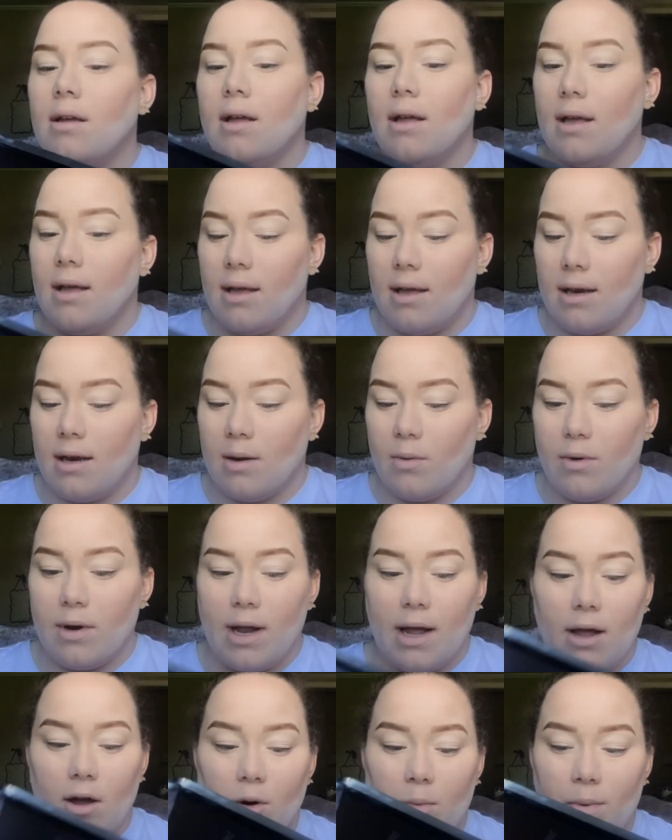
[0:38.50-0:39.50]
and when
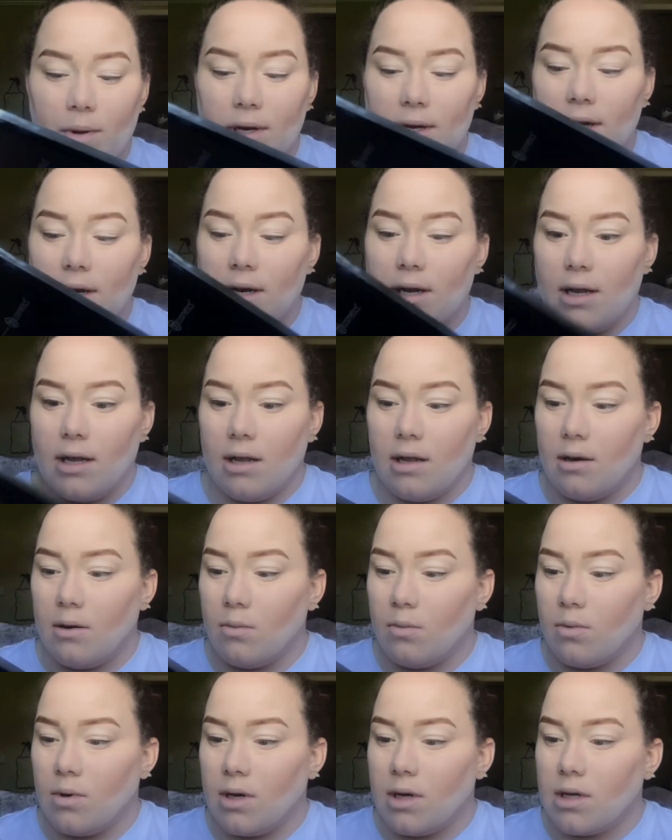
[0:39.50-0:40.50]
I opened it,
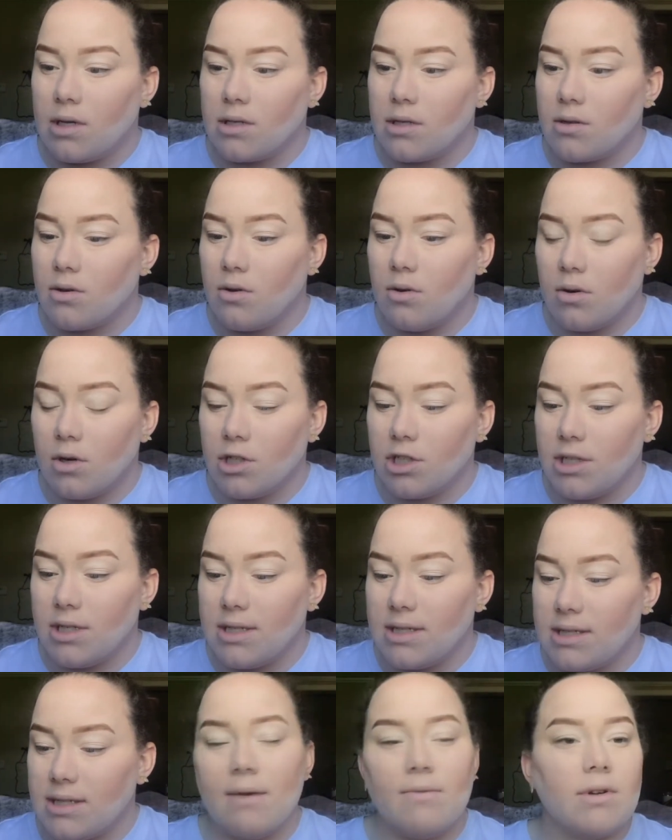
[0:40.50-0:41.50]
it was
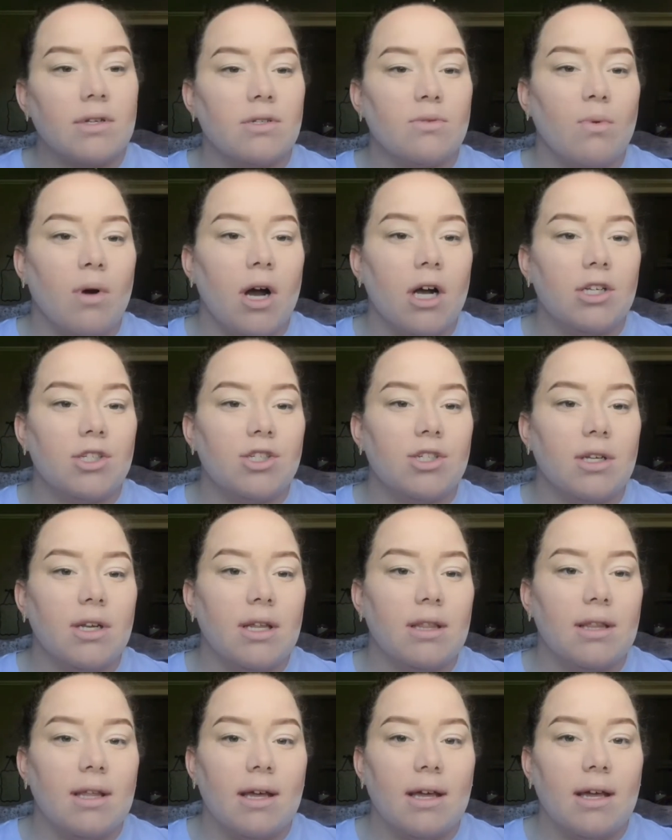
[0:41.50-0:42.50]
gorgeous. Never swatched
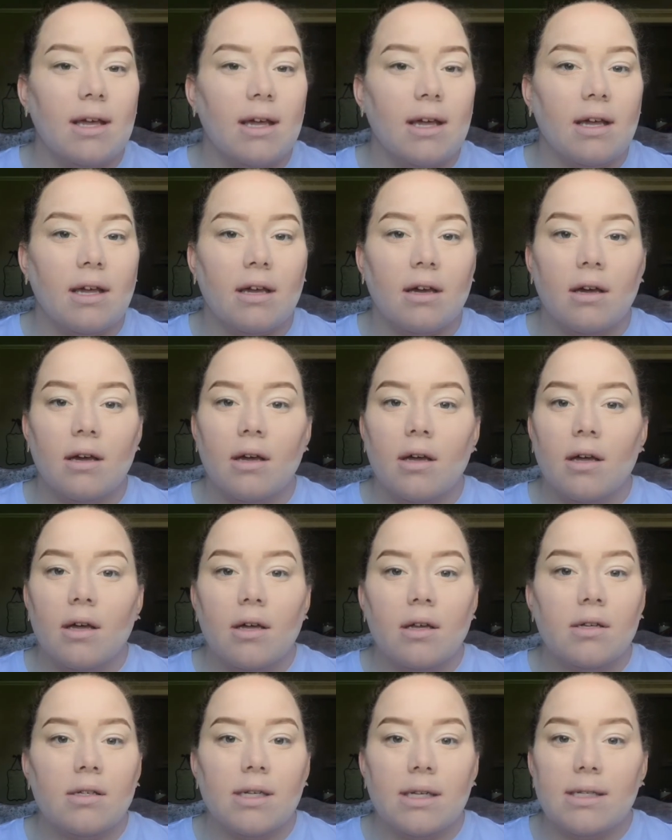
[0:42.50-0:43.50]
anything,
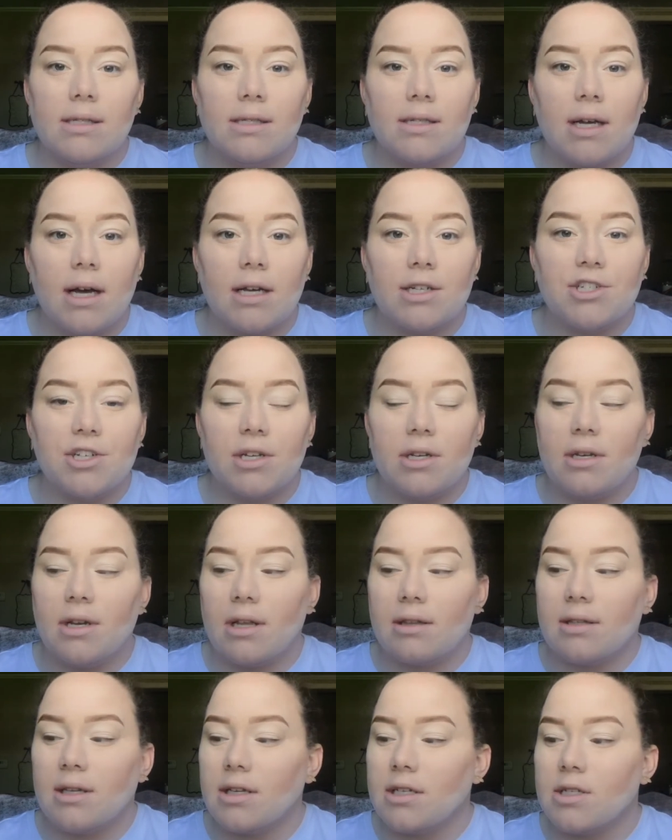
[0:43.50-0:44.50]
didn't touch it,
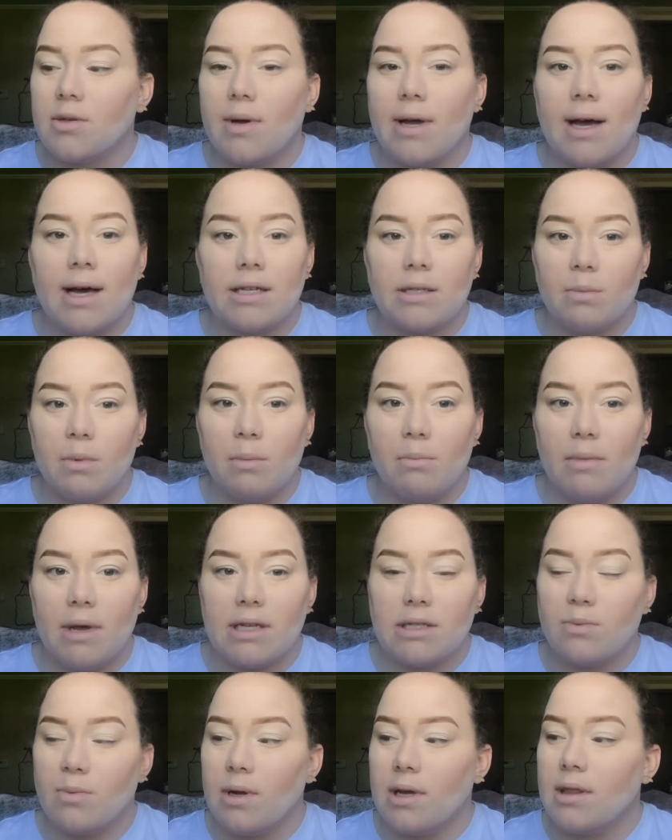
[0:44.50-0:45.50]
nothing, so it hasn't been
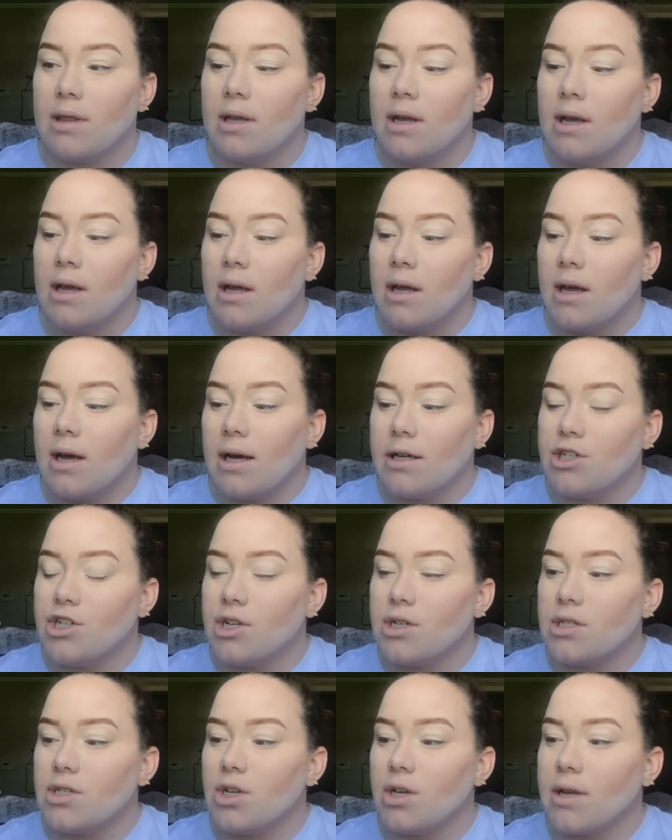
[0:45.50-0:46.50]
messed with. I
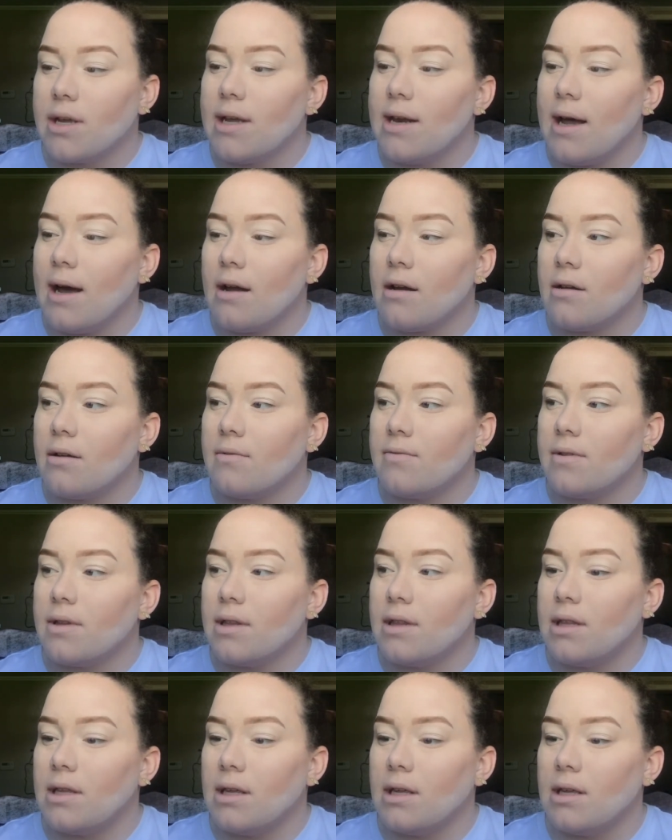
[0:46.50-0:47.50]
just took it out
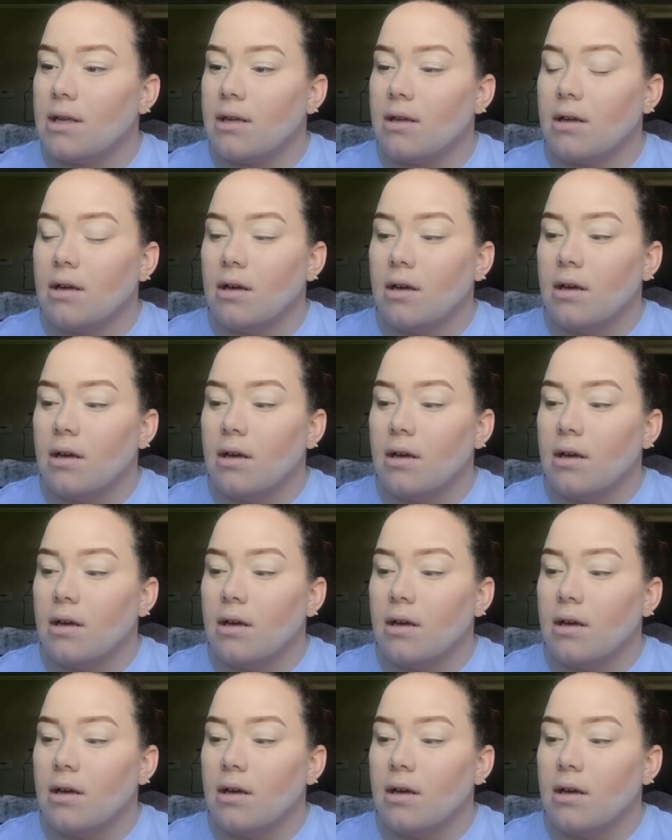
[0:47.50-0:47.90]
of the